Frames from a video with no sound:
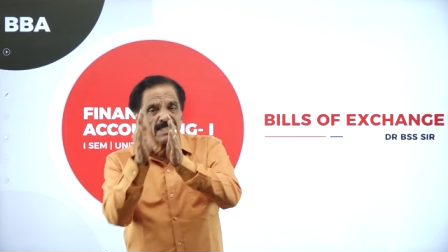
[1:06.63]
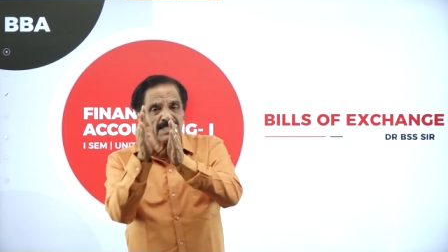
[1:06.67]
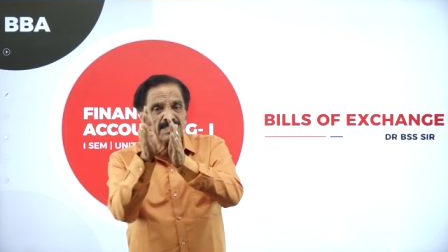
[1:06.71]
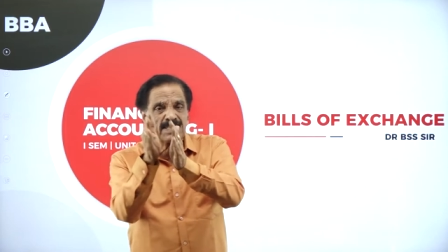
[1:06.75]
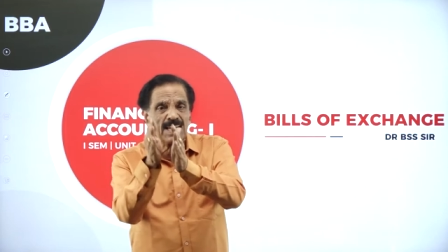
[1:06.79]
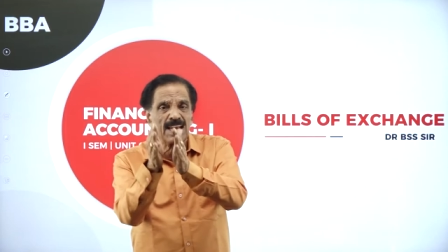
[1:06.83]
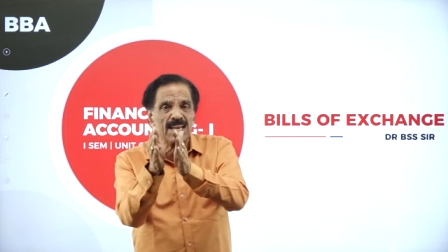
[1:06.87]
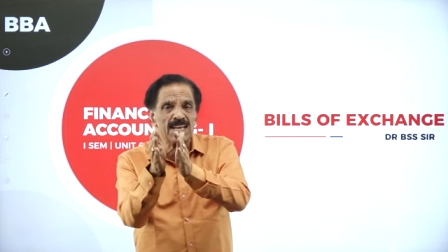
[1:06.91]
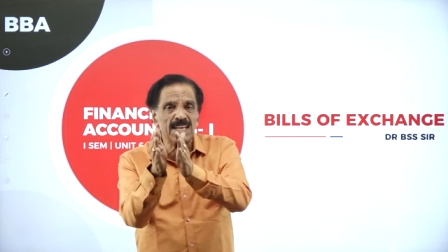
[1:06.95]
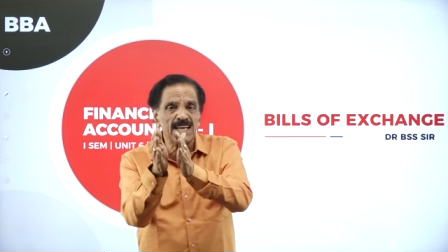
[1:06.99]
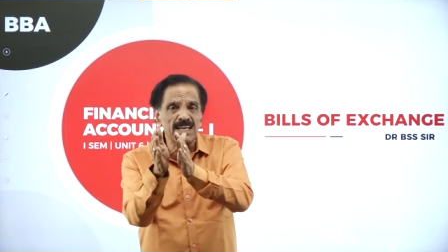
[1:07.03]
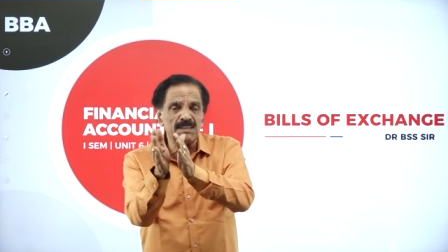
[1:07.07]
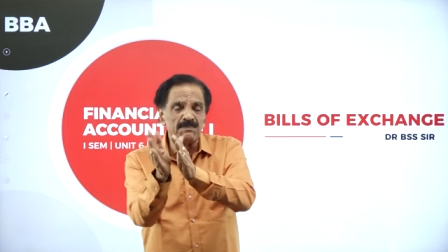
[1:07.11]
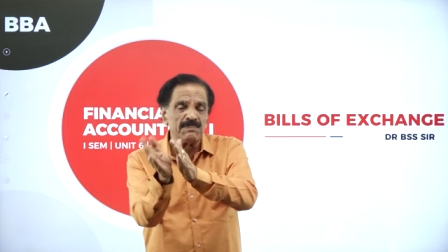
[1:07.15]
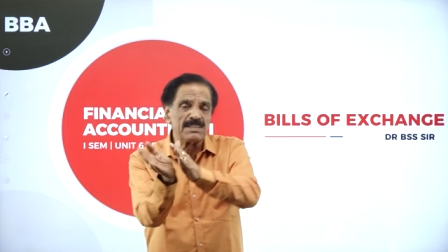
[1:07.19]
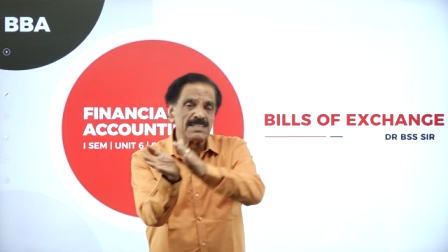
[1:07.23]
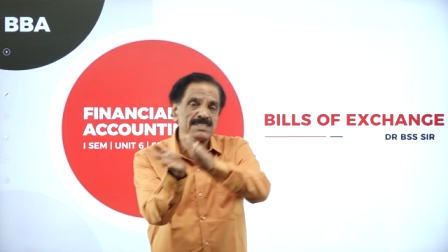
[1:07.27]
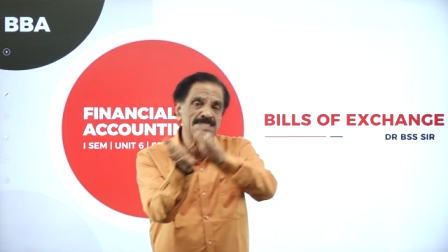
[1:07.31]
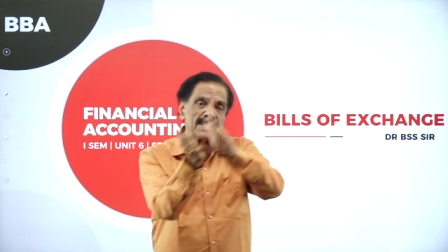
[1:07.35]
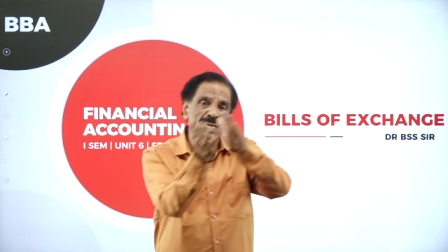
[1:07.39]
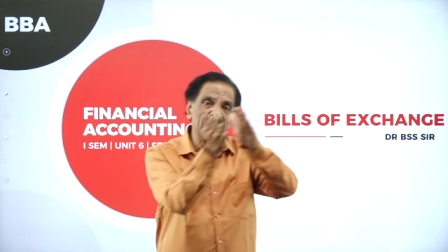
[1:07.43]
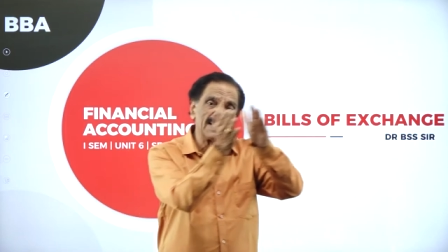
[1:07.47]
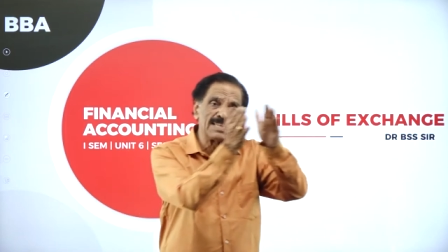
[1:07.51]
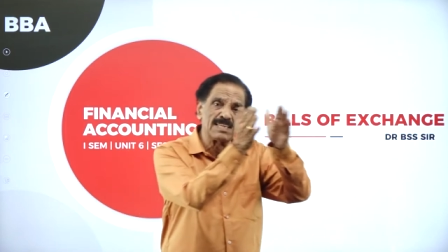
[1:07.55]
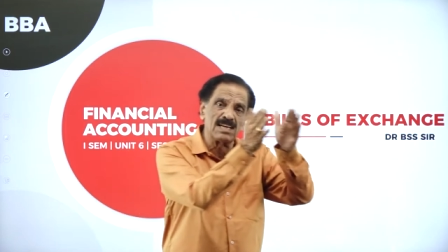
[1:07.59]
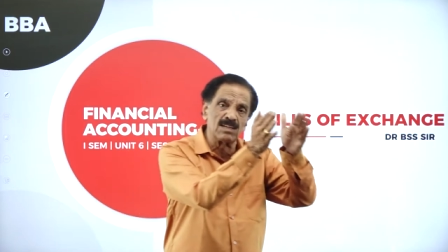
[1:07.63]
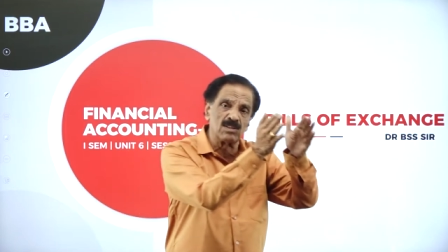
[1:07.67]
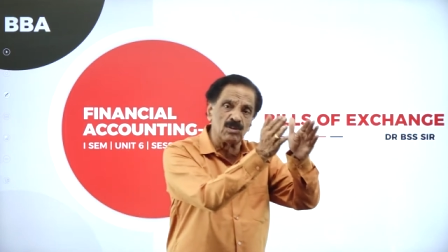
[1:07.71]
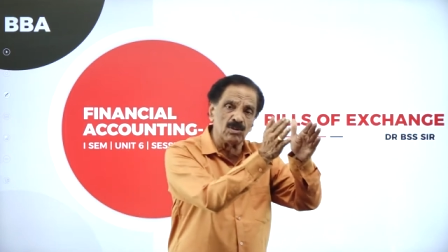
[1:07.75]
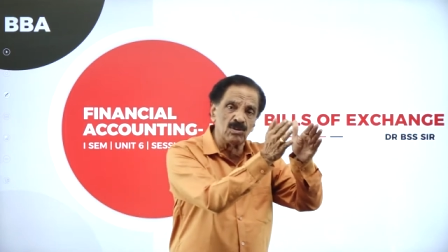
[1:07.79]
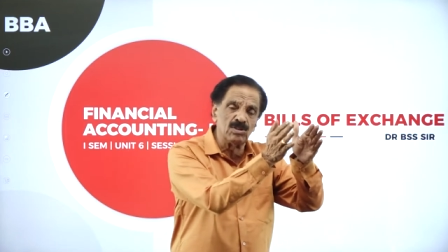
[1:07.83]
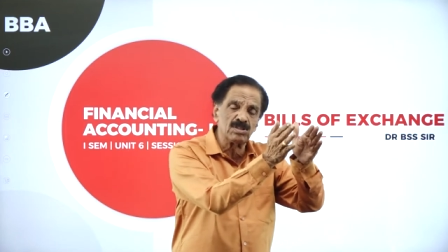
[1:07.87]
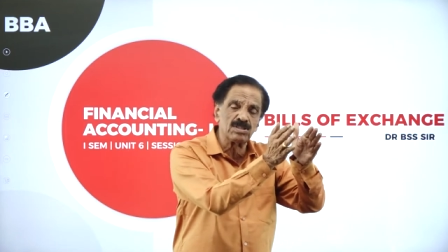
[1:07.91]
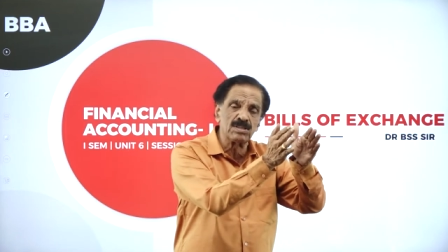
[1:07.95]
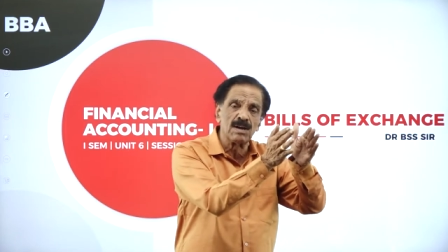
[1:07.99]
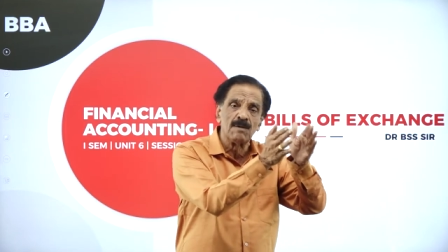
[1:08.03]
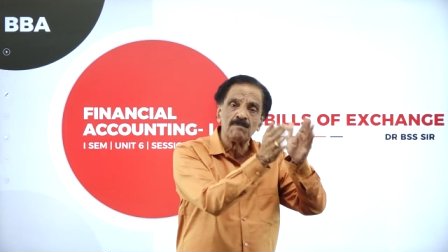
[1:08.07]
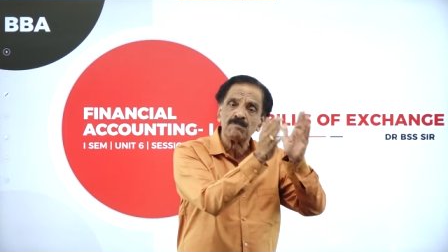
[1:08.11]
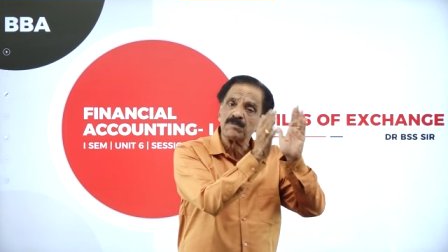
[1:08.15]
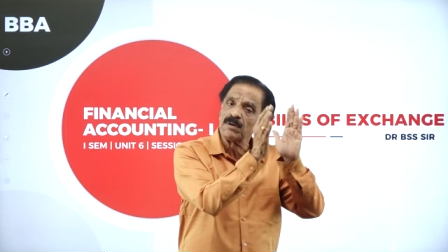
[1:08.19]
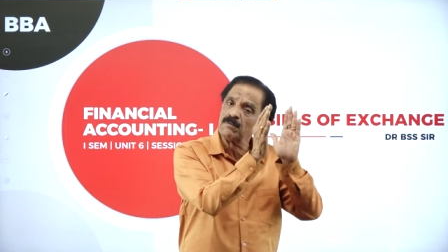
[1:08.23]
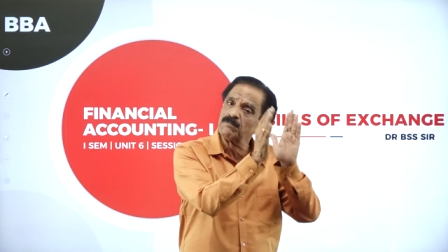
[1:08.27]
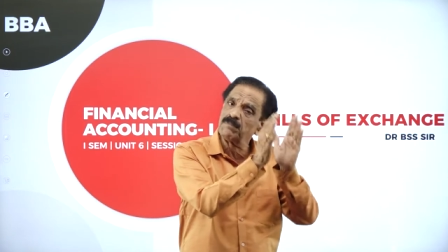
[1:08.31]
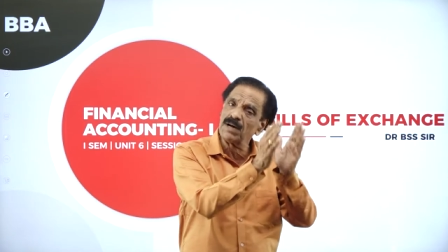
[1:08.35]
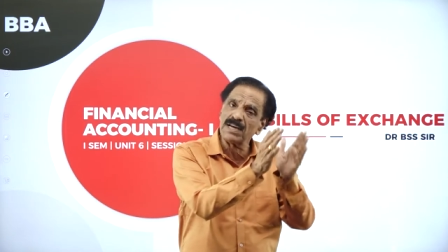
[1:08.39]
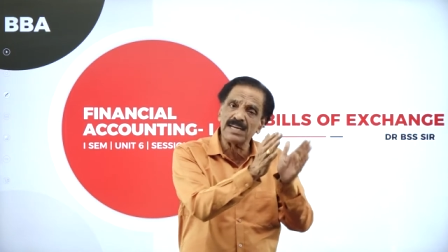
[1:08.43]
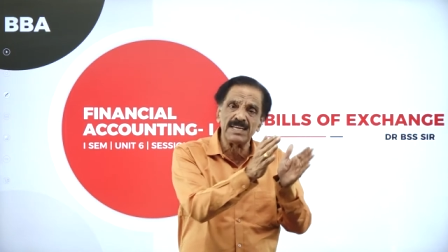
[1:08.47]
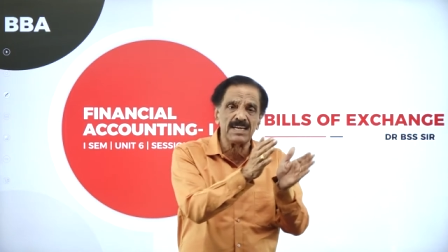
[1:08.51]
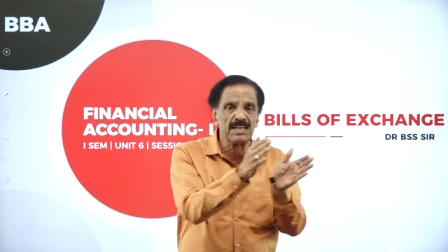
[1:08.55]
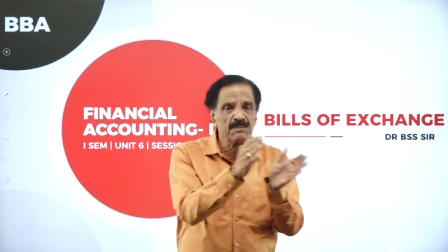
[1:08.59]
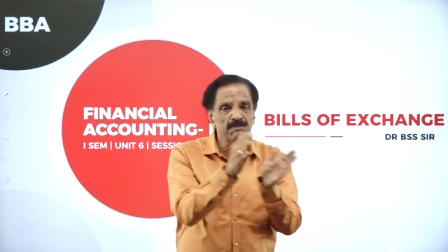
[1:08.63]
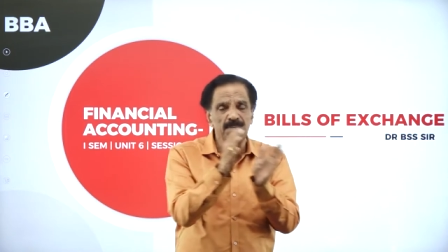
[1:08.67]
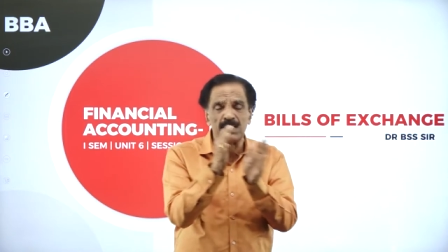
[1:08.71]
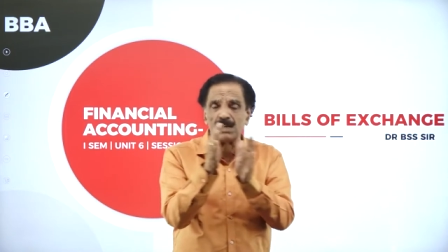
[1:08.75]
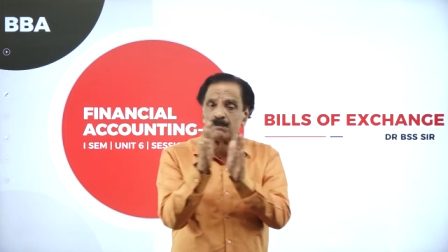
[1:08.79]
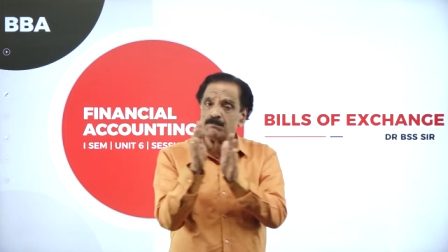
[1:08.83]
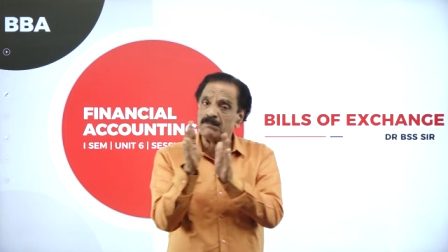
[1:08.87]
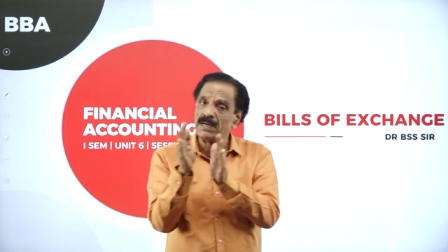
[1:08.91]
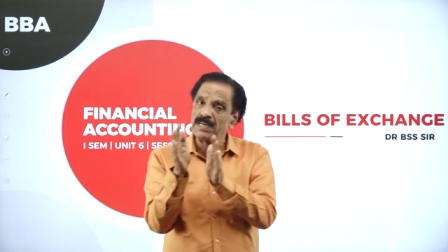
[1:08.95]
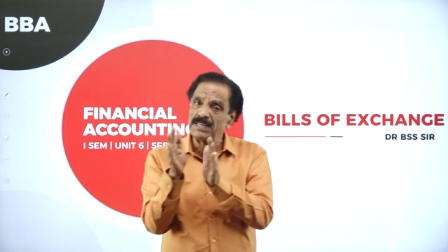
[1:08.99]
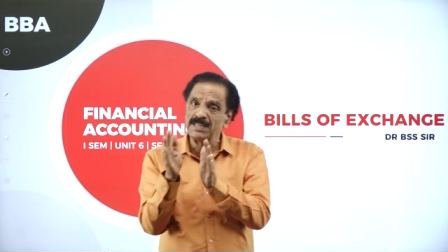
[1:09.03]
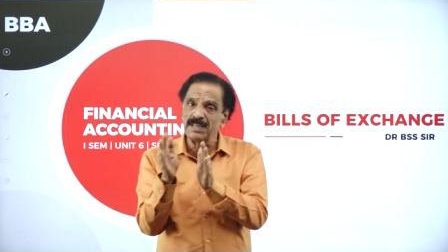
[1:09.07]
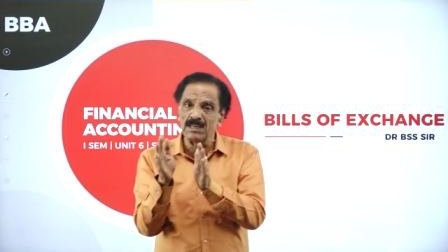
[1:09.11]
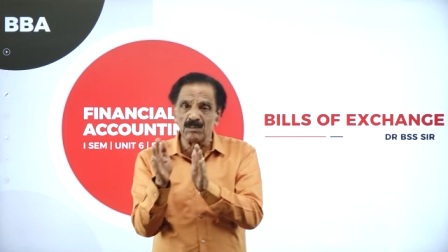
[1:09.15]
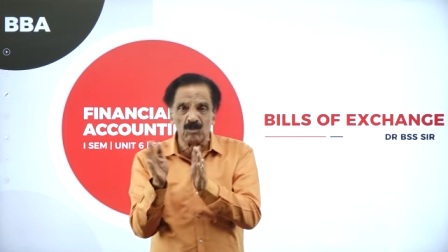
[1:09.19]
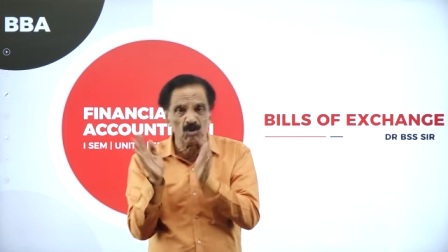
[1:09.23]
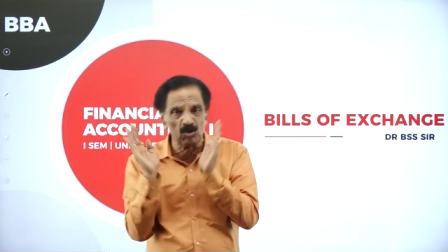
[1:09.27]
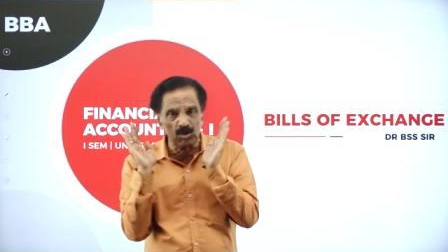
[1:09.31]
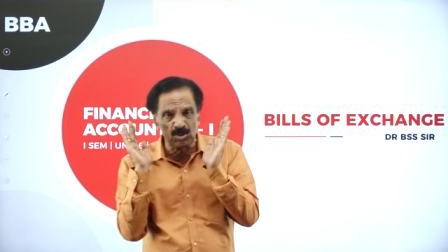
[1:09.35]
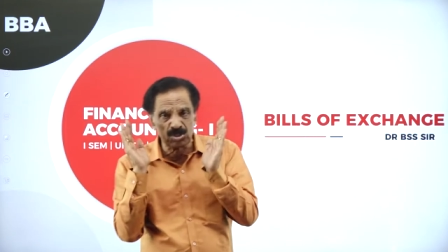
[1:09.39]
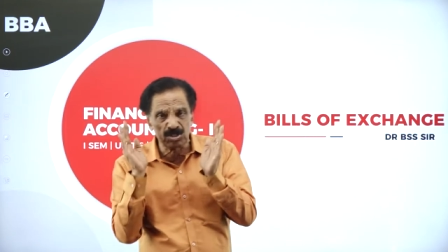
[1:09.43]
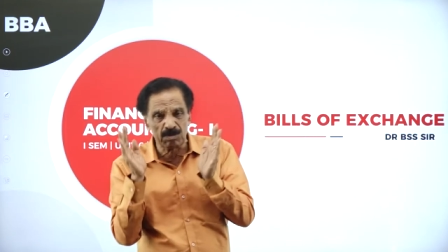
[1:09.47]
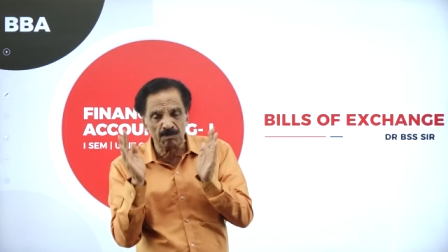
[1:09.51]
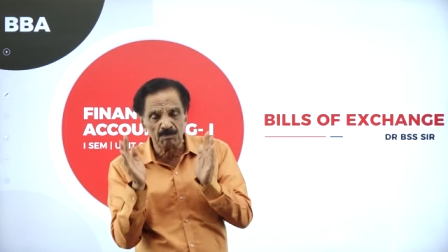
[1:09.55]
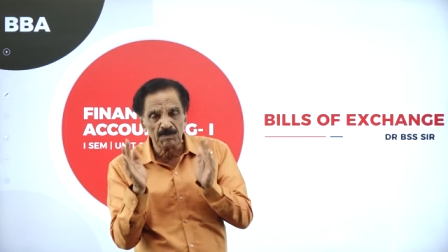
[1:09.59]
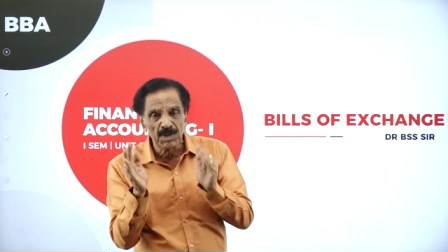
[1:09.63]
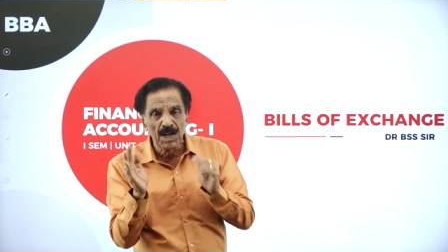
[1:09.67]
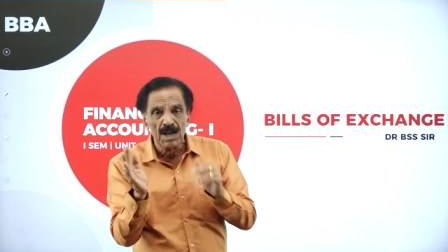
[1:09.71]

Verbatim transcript: seller will sell the goods, buyer will buy the goods.